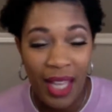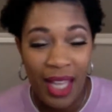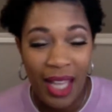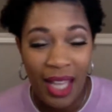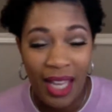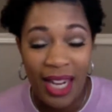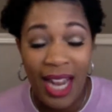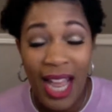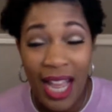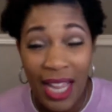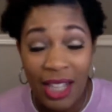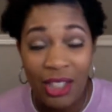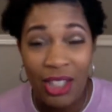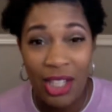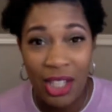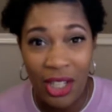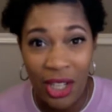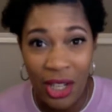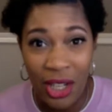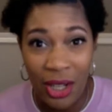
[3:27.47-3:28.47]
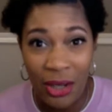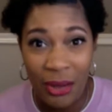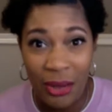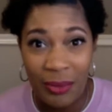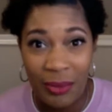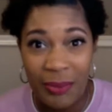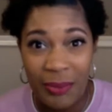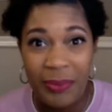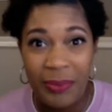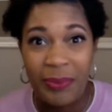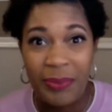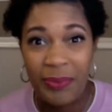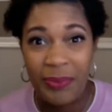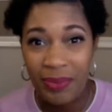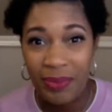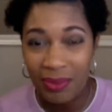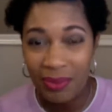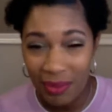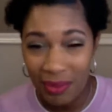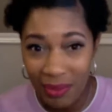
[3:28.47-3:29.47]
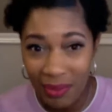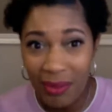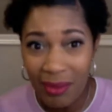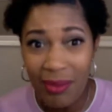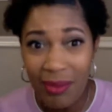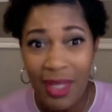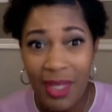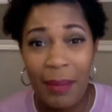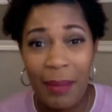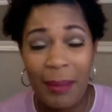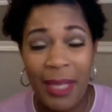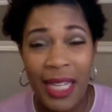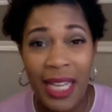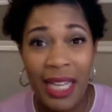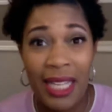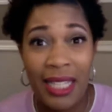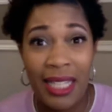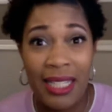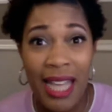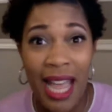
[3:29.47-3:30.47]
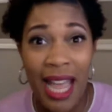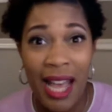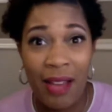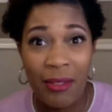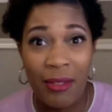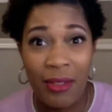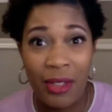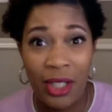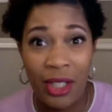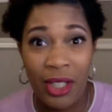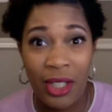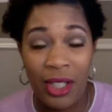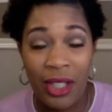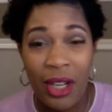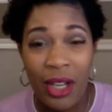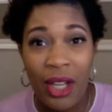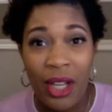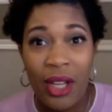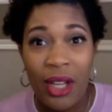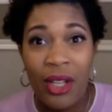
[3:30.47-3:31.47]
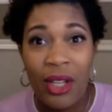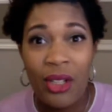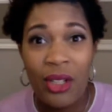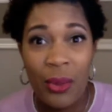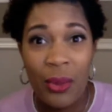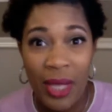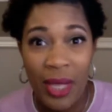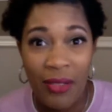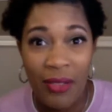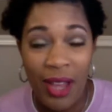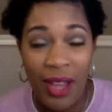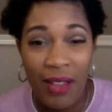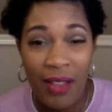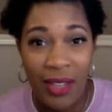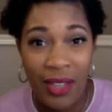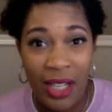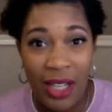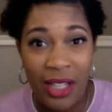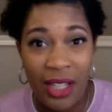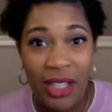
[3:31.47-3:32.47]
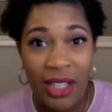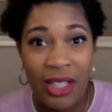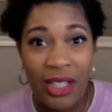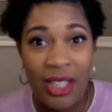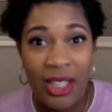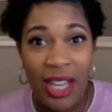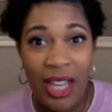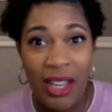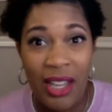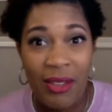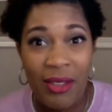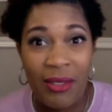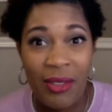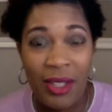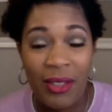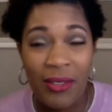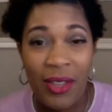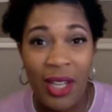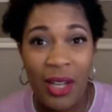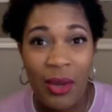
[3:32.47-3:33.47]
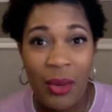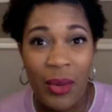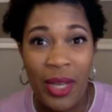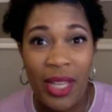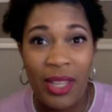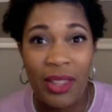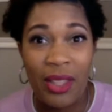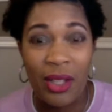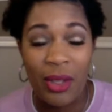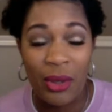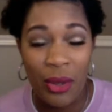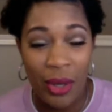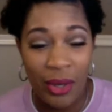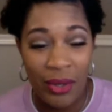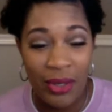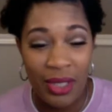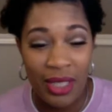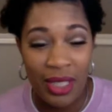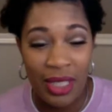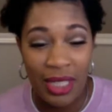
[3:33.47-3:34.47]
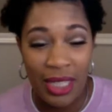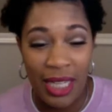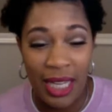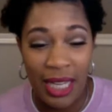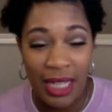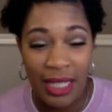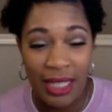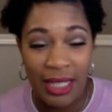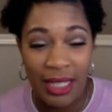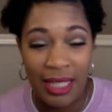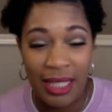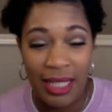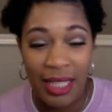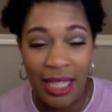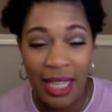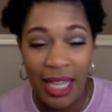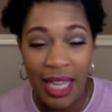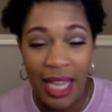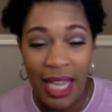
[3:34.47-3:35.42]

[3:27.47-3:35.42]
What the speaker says: And I should know because after 25 years of living with Crohn's disease,